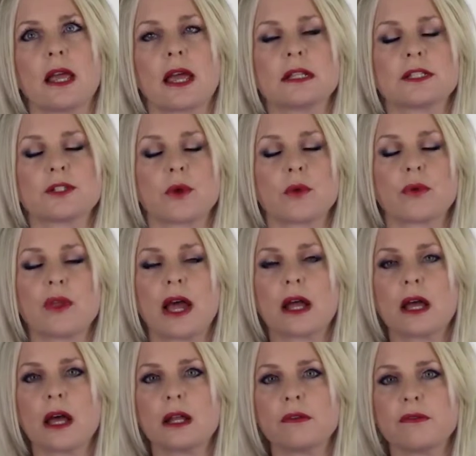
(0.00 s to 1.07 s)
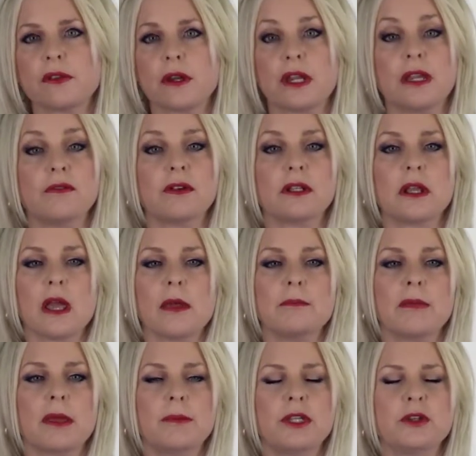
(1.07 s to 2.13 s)
so that kind of thing, even
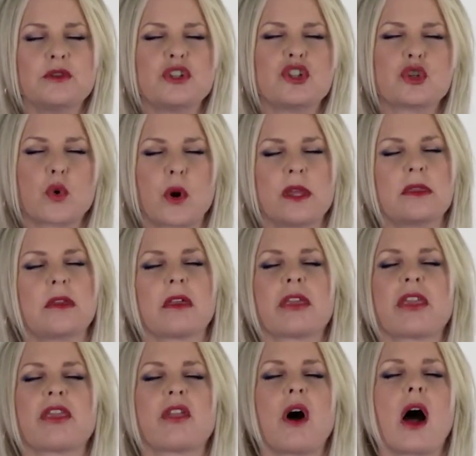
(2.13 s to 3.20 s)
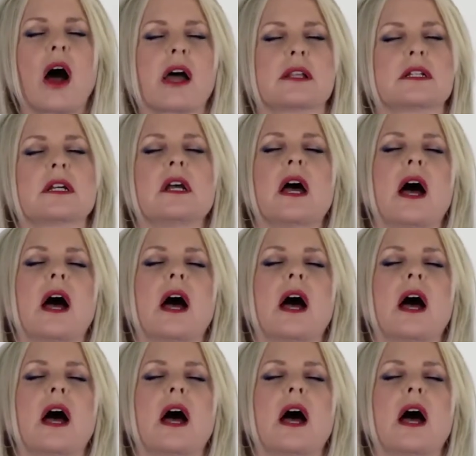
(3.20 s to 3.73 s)
maybe you enjoyed the thought